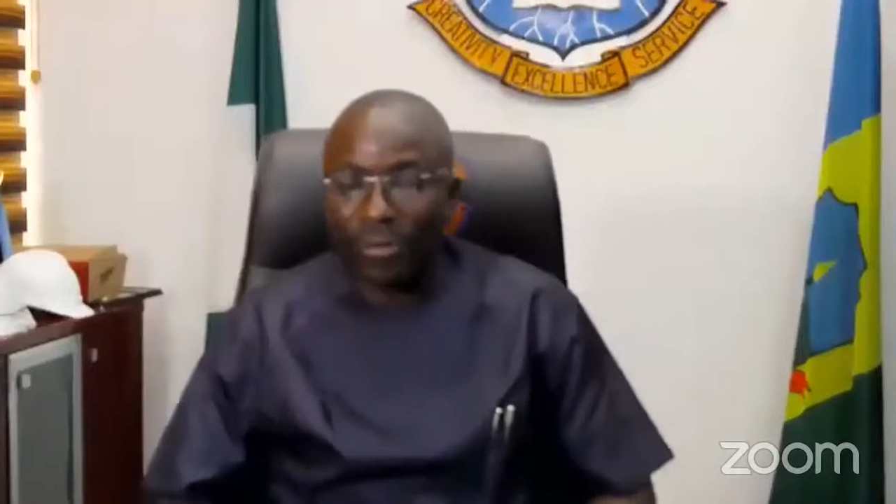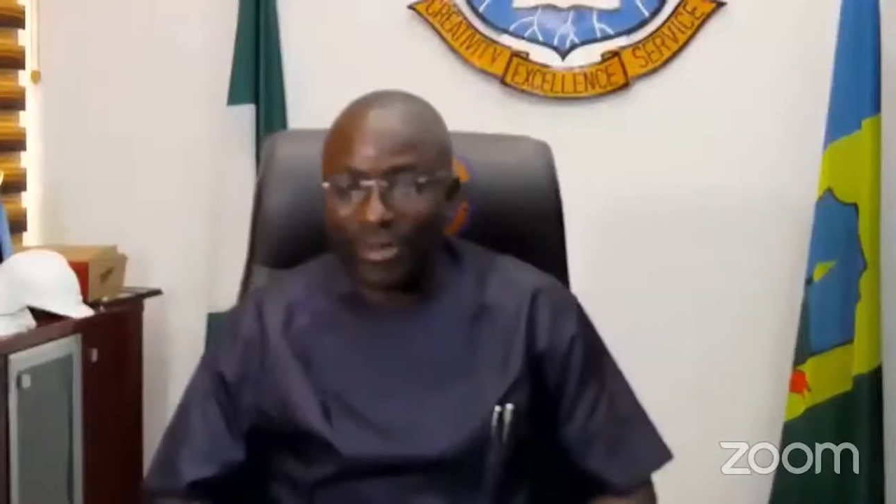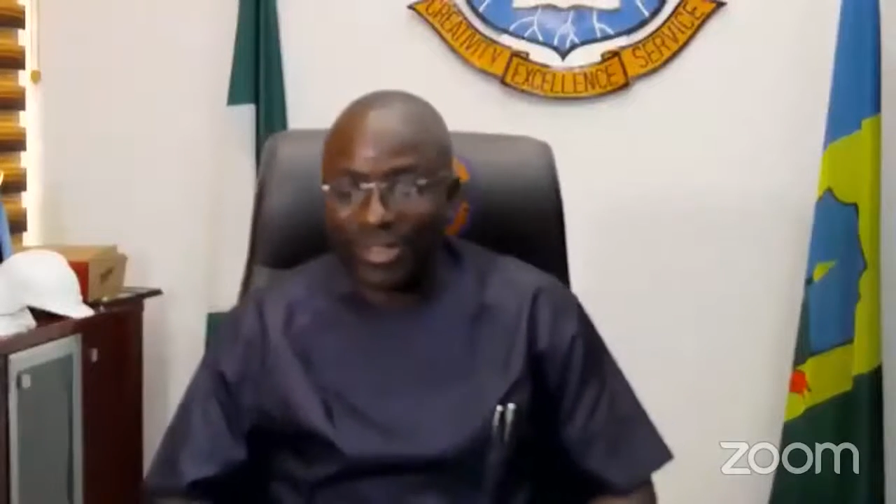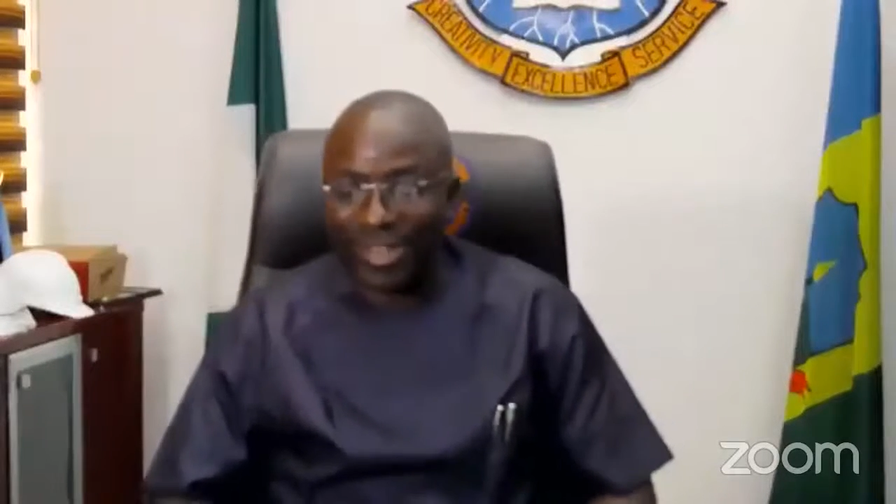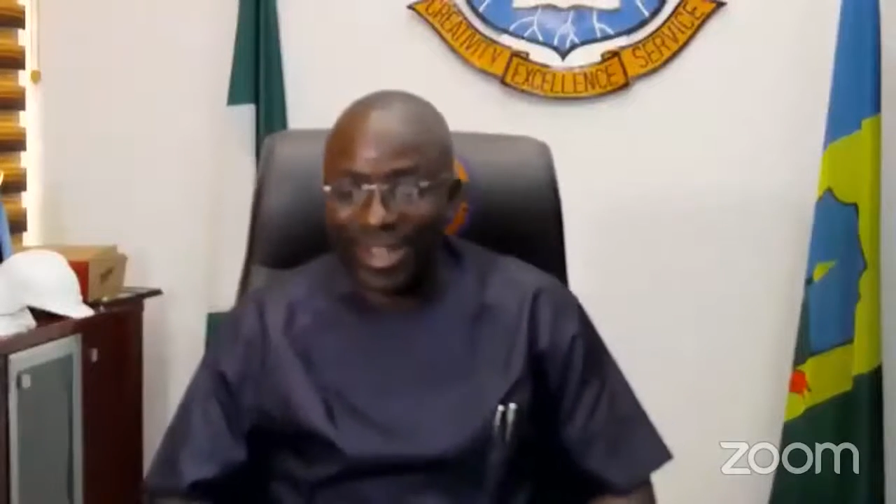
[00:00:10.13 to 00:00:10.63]

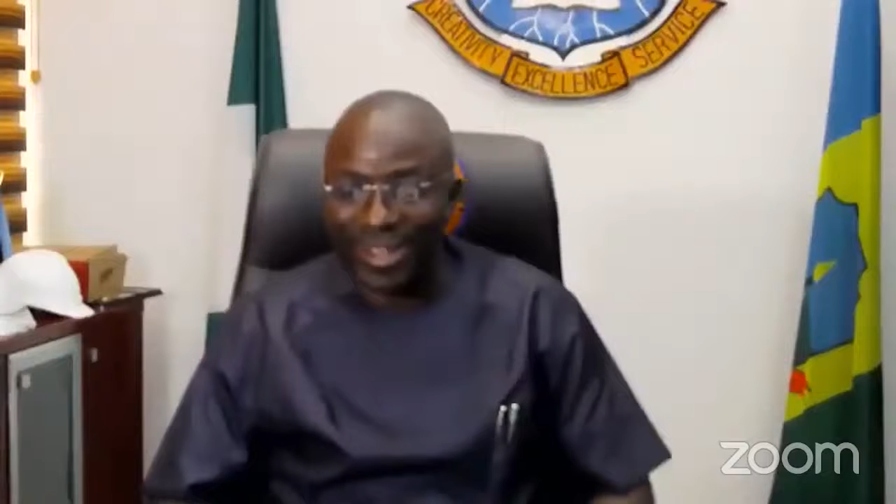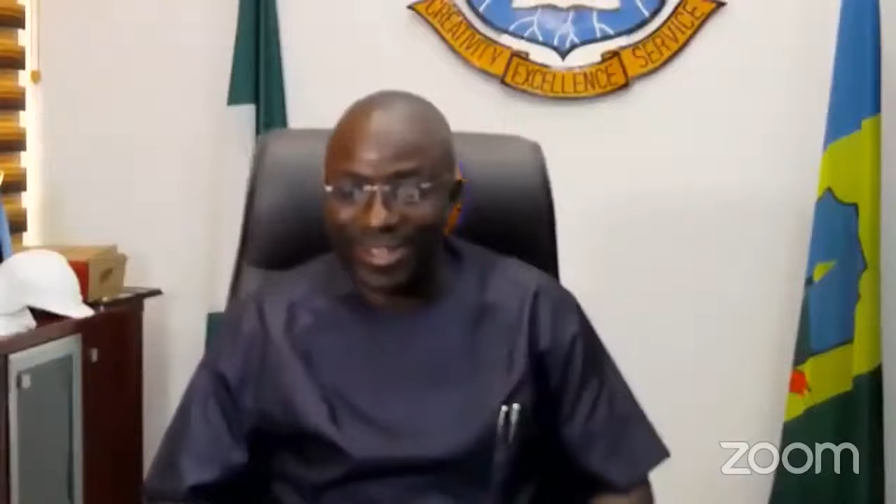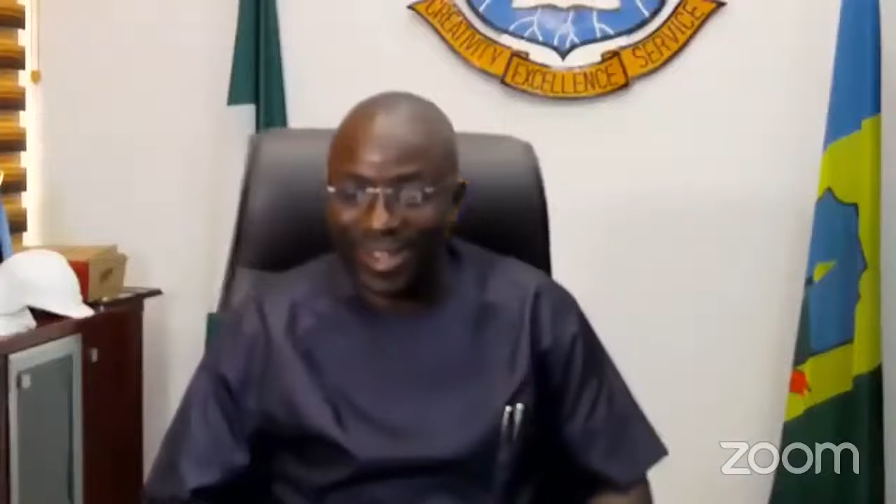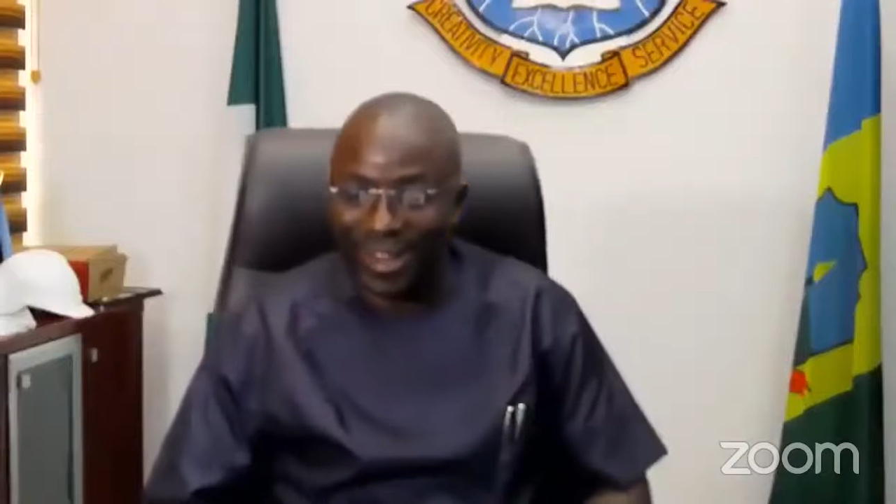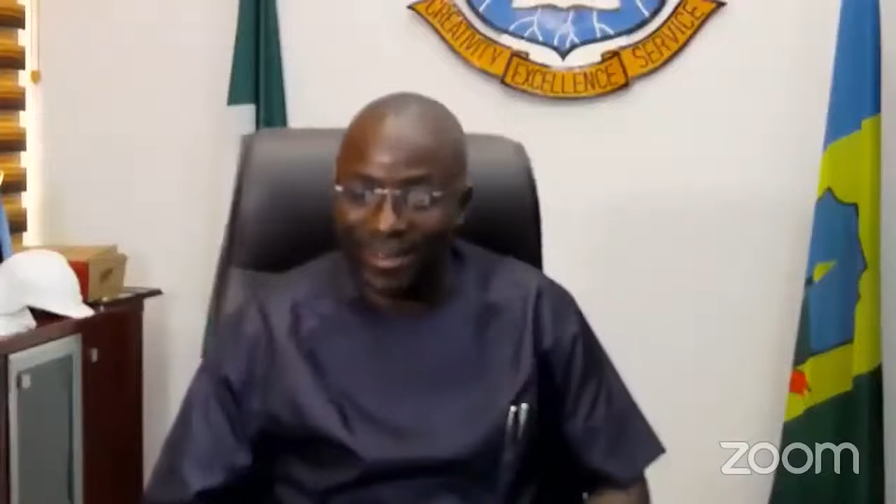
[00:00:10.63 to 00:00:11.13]

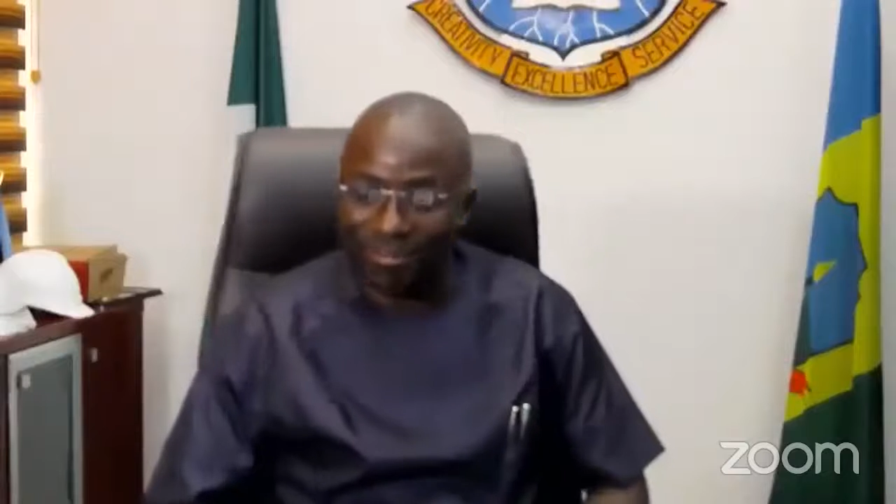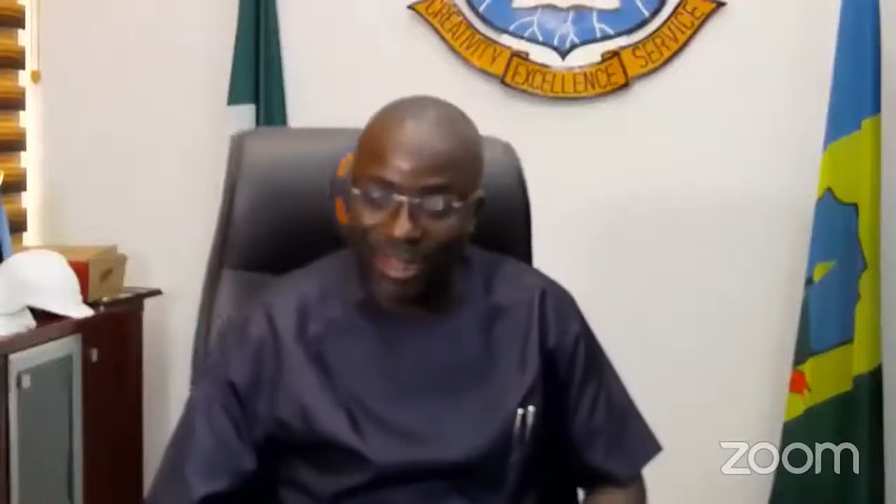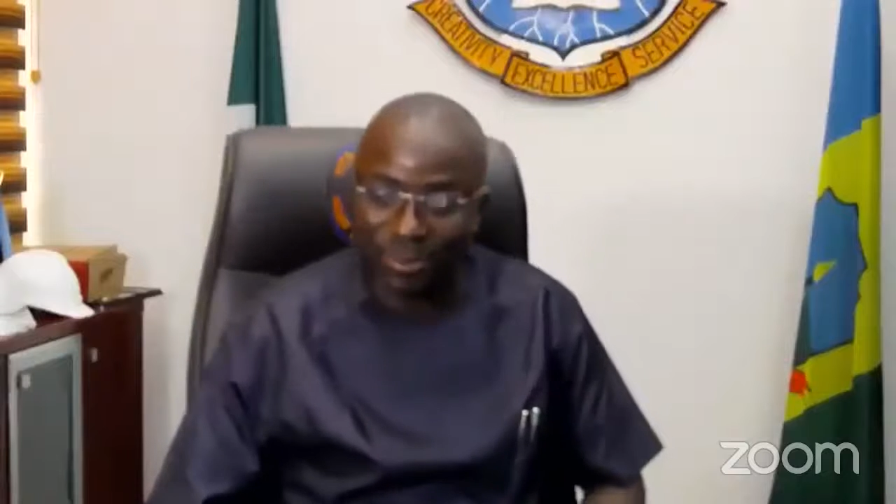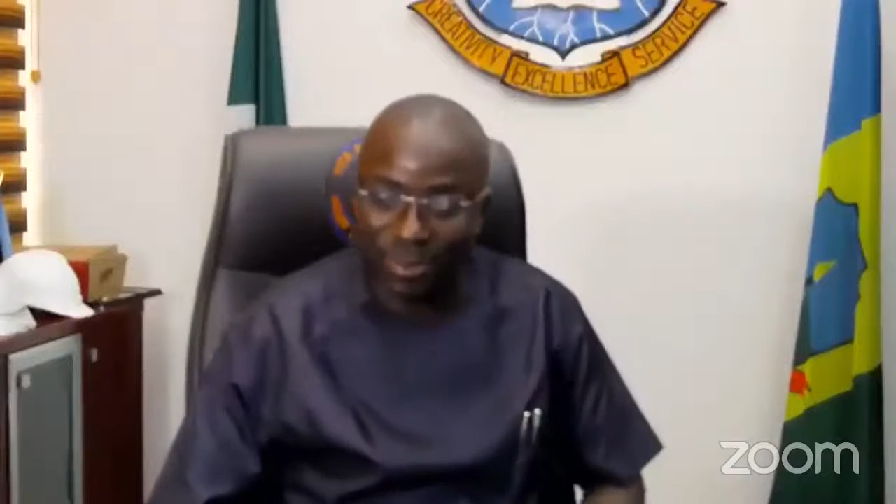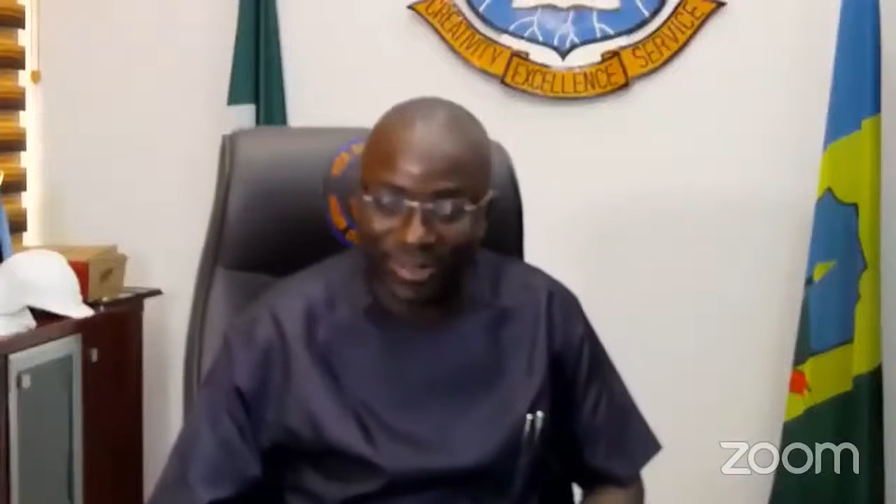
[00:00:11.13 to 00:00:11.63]
presidents and
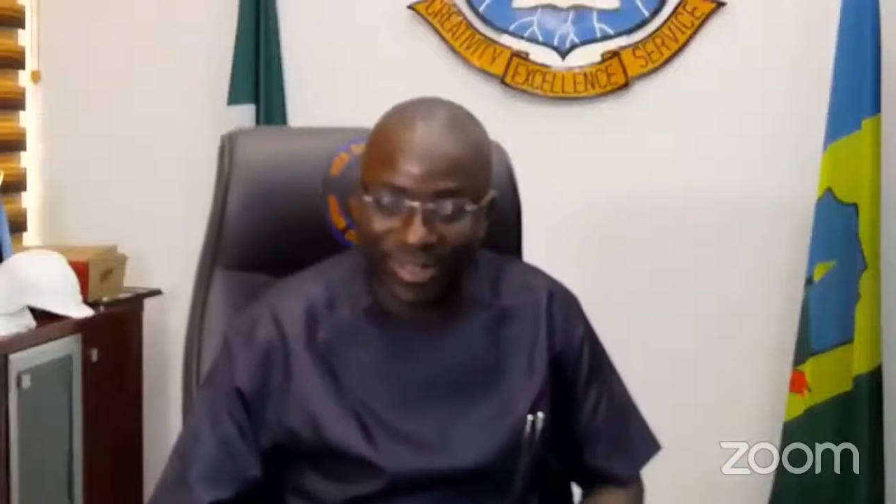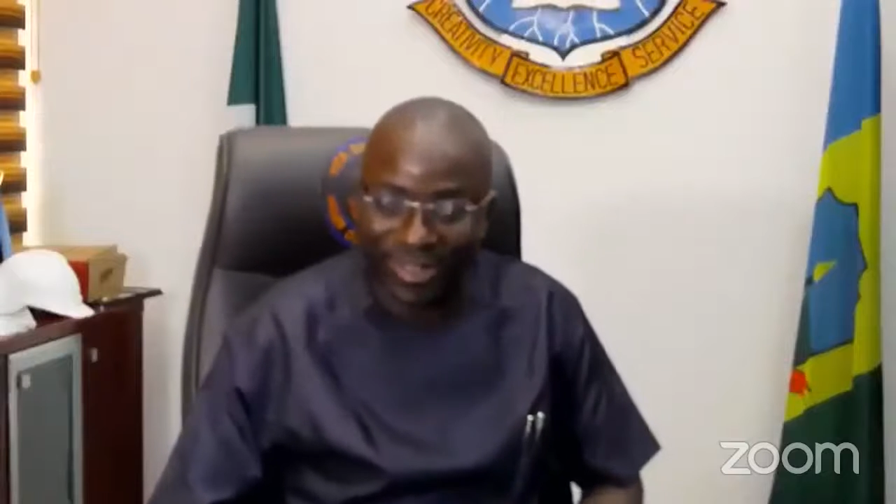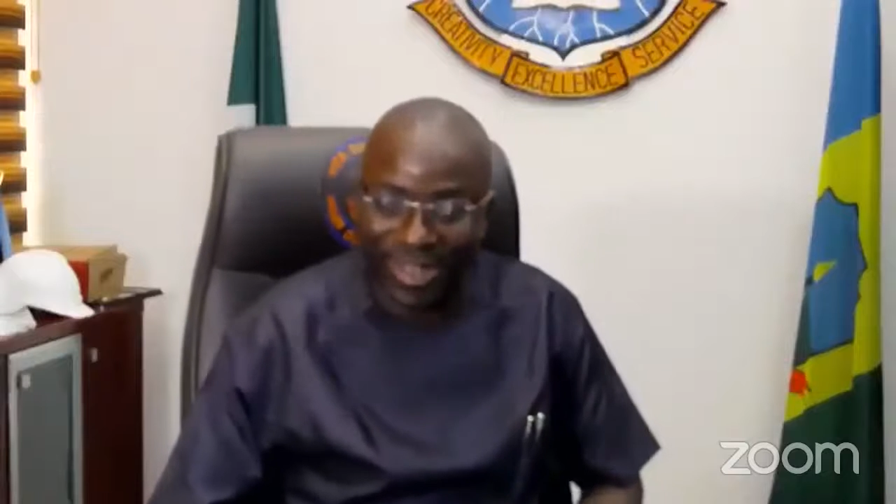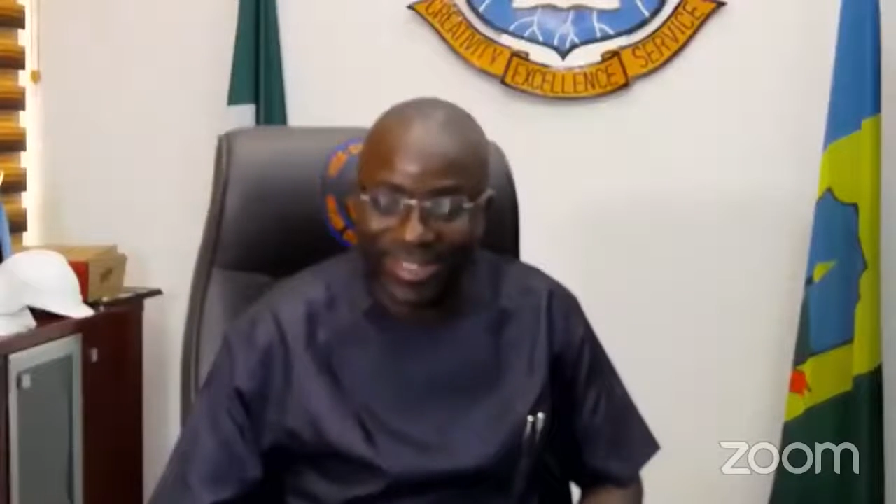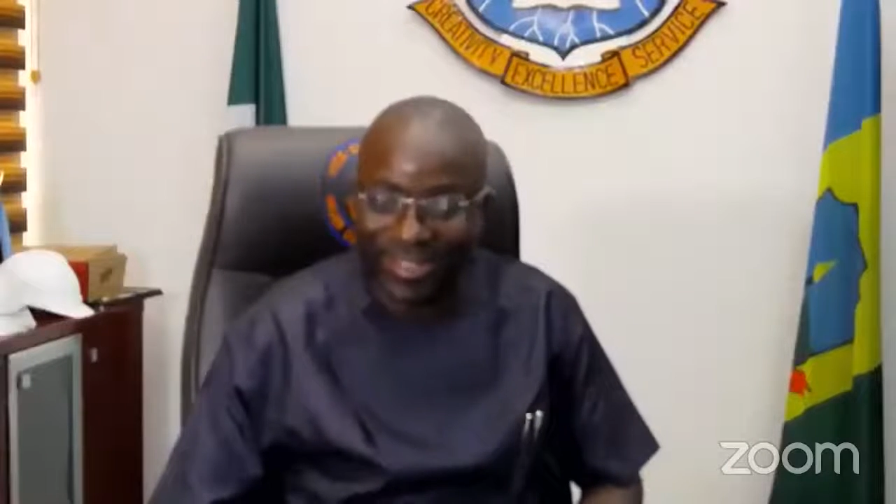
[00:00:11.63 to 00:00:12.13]
past president,